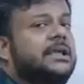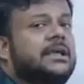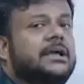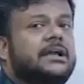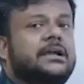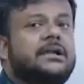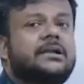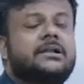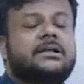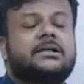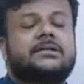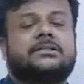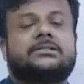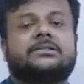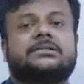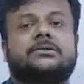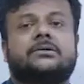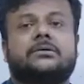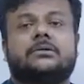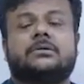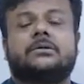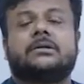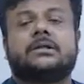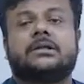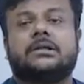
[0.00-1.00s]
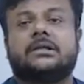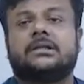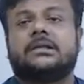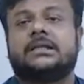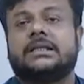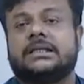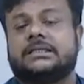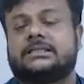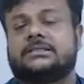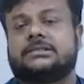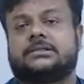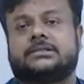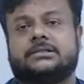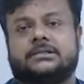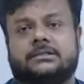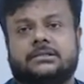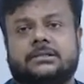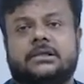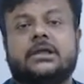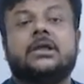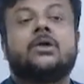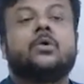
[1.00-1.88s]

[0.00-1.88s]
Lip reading: underscore list.